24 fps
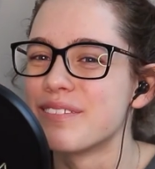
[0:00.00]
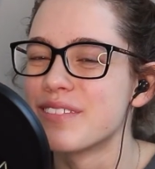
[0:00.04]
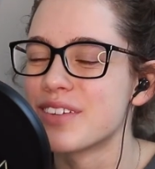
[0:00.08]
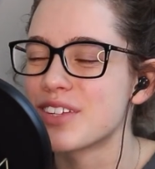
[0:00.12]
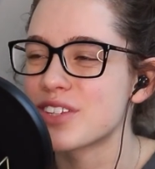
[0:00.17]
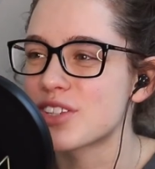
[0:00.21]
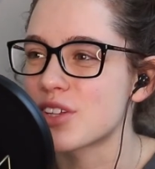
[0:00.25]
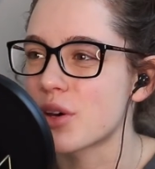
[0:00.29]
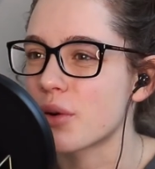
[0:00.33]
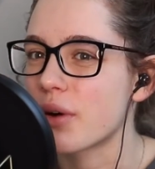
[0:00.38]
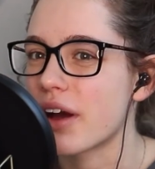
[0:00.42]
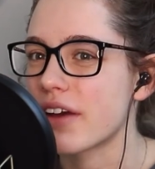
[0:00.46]

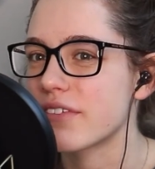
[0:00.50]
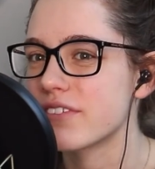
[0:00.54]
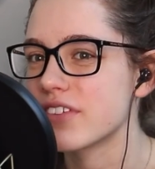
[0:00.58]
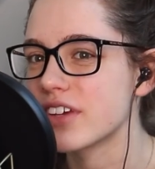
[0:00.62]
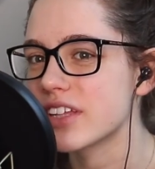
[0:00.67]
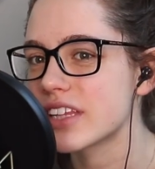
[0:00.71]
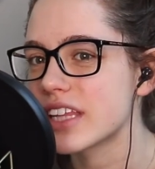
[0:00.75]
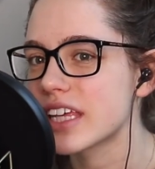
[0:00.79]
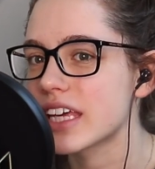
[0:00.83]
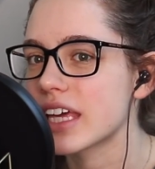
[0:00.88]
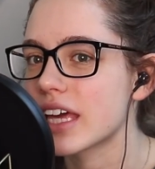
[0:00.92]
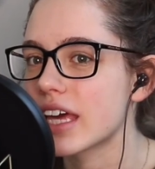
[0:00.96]
So I
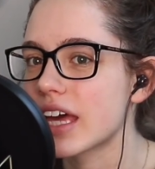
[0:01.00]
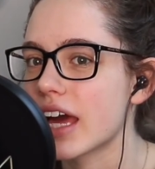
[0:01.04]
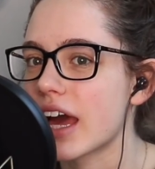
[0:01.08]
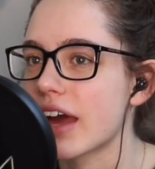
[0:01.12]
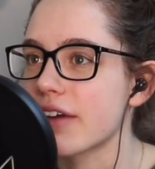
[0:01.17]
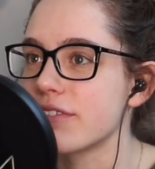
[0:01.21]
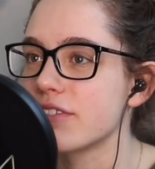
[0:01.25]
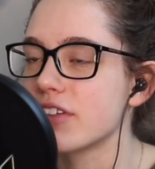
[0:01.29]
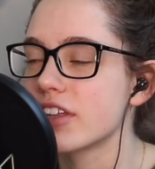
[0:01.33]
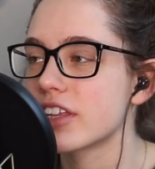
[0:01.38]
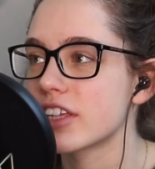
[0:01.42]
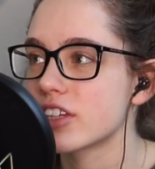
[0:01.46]
feel like
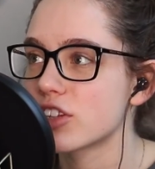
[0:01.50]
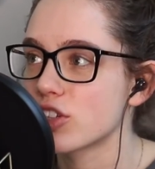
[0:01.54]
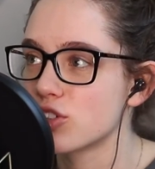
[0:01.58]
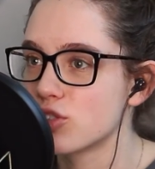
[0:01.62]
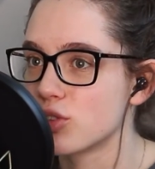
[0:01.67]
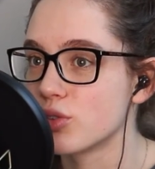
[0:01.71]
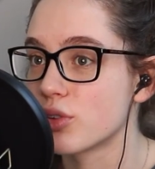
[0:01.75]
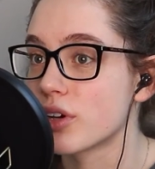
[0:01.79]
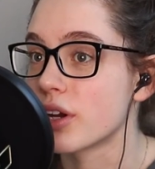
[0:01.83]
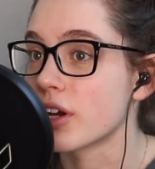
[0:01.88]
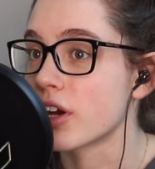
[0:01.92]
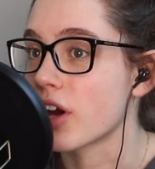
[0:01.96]
the
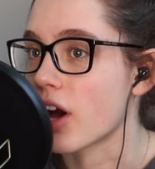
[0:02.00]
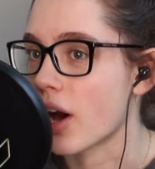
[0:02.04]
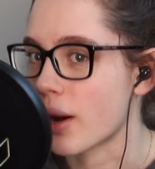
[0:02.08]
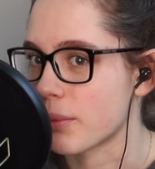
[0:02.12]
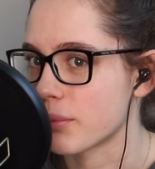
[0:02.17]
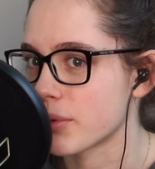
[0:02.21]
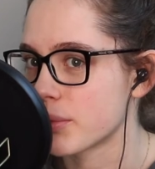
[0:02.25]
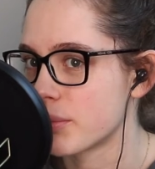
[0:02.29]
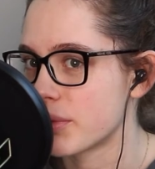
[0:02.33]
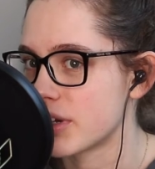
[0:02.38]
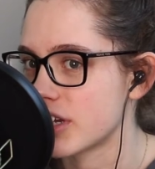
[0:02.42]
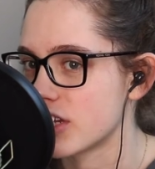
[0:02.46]
two can
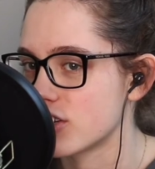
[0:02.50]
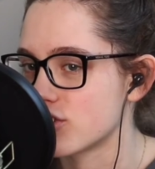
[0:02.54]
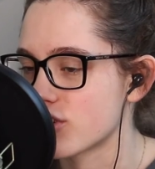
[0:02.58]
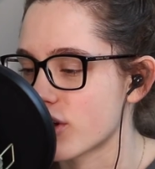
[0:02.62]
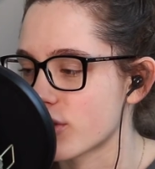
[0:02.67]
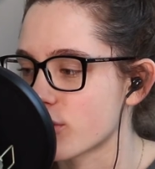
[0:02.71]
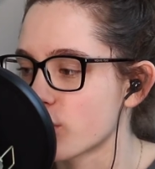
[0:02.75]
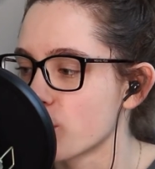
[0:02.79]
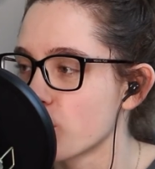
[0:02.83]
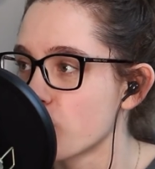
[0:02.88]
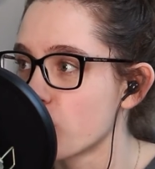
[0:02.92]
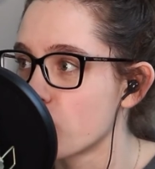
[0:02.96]
complement each
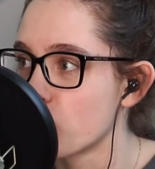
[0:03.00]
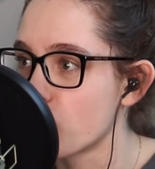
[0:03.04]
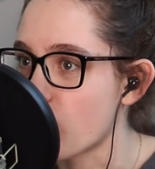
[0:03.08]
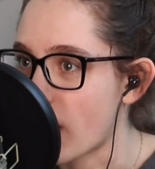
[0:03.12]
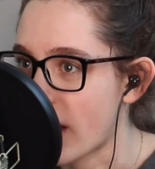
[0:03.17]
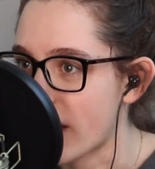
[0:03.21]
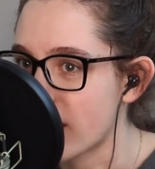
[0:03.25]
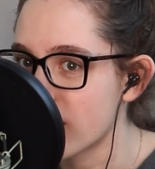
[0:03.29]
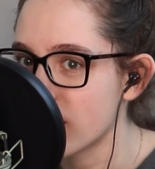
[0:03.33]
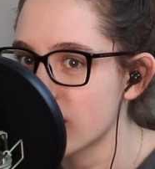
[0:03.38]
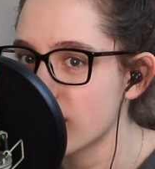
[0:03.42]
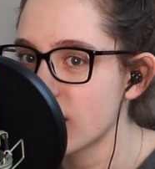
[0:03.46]
other
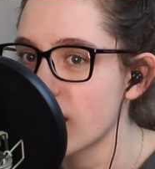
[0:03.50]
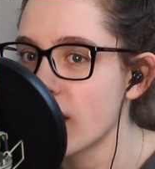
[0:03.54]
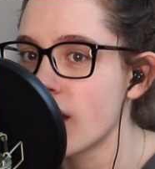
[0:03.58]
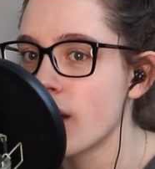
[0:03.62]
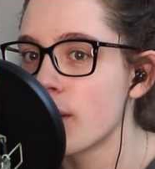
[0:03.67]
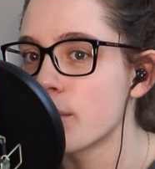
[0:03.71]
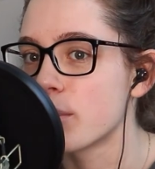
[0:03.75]
well,